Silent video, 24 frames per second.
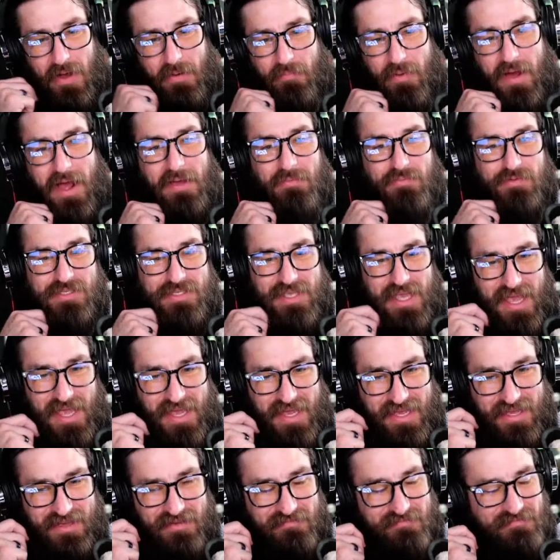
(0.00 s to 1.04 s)
pipe
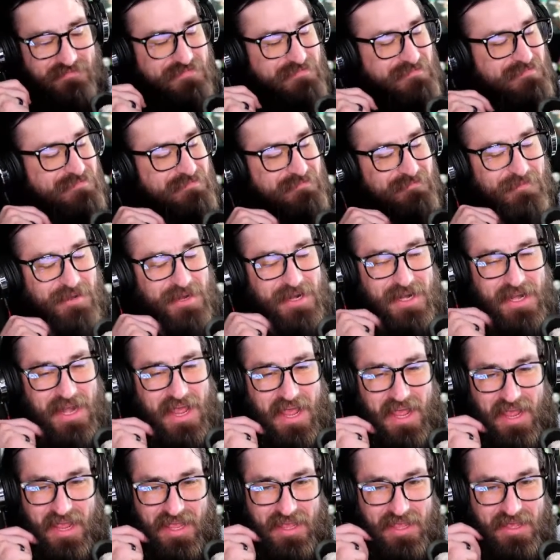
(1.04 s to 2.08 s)
snake, what a
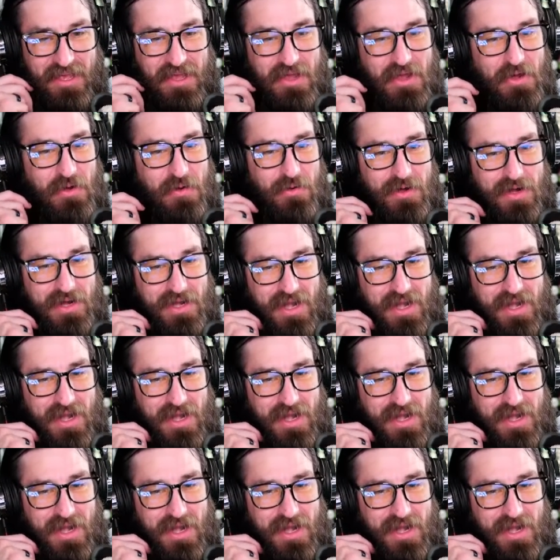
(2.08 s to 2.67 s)
name. What a